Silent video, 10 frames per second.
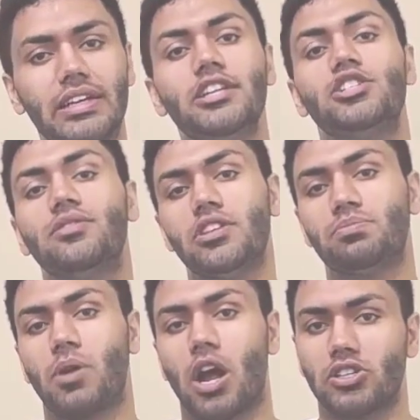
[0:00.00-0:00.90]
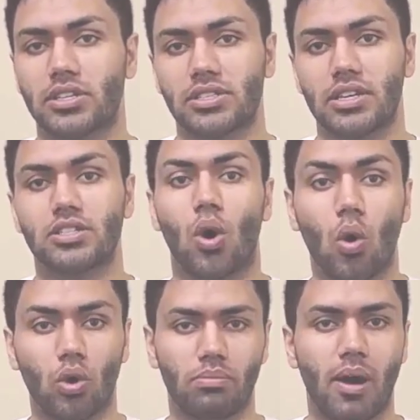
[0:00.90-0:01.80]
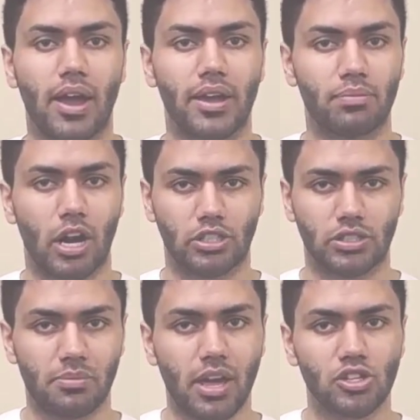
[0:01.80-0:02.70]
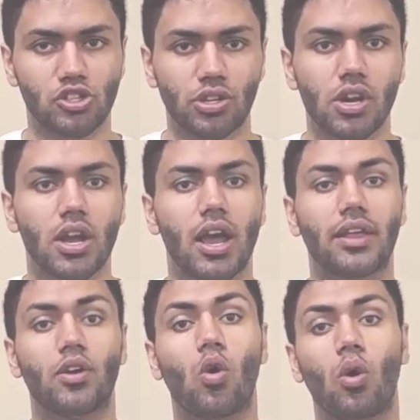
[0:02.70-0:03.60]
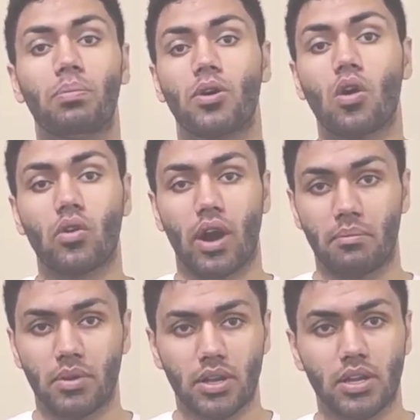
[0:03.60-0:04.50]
each of these projects is owned by a project manager and the whole program